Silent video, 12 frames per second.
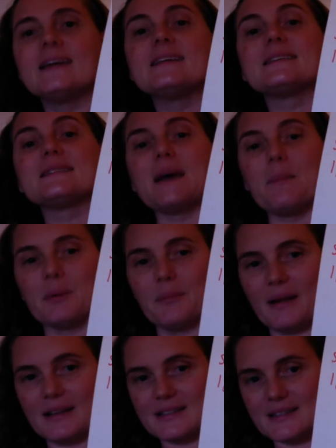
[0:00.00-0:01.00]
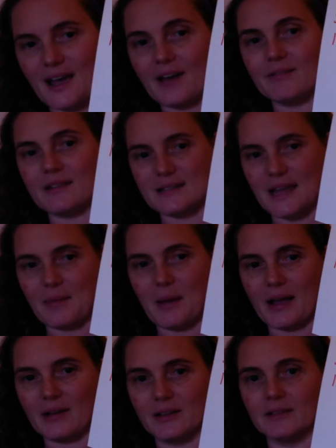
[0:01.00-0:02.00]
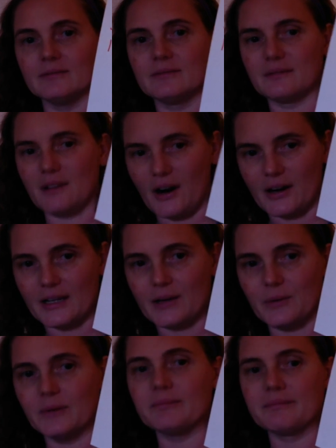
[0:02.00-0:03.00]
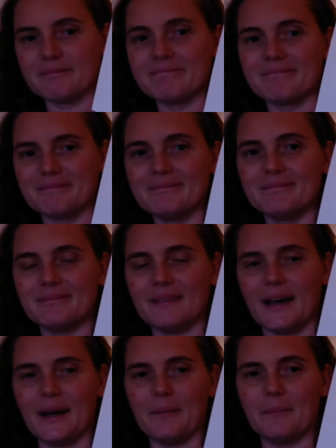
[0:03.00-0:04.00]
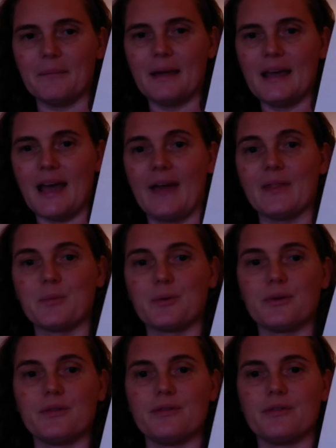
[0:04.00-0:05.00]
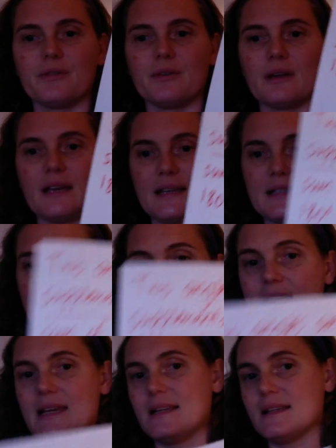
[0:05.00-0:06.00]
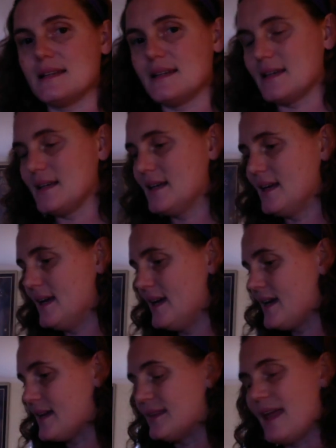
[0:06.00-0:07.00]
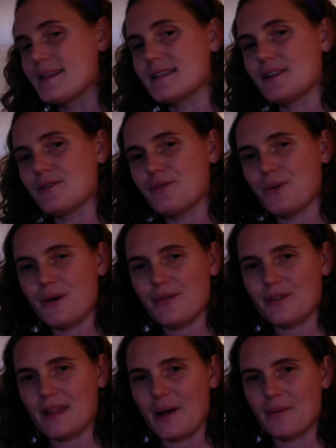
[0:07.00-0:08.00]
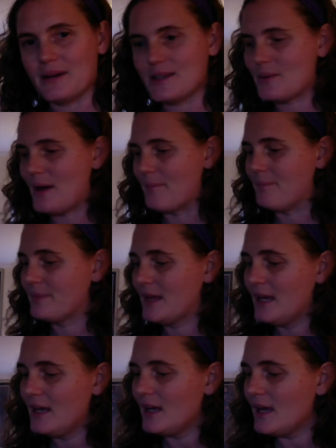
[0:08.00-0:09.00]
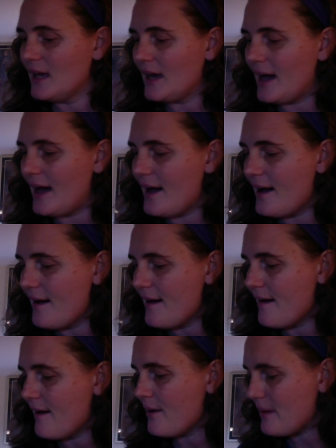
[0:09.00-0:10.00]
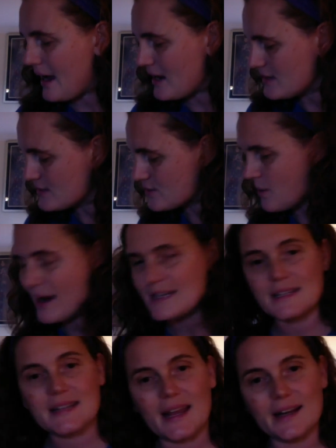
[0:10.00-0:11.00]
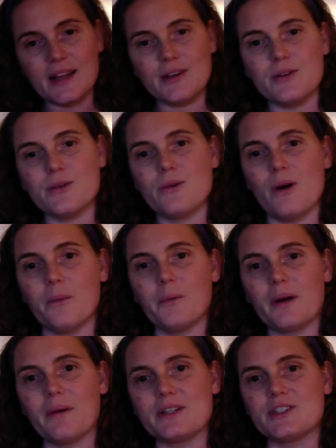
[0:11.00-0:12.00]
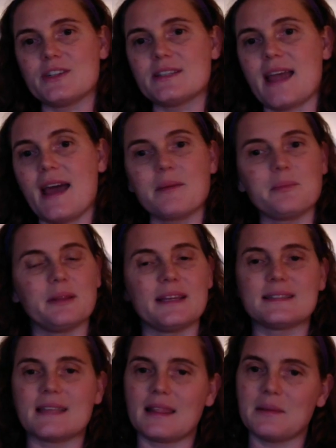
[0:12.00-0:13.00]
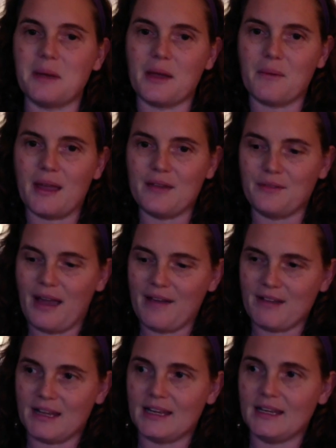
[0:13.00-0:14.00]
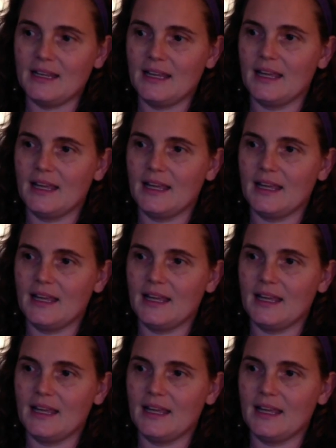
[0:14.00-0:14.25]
Supplements of the same angle are equal. And the proof is in lesson 4 for that one as well. Okay, so I didn't get any new homework questions yet. Please send them my way if you have any.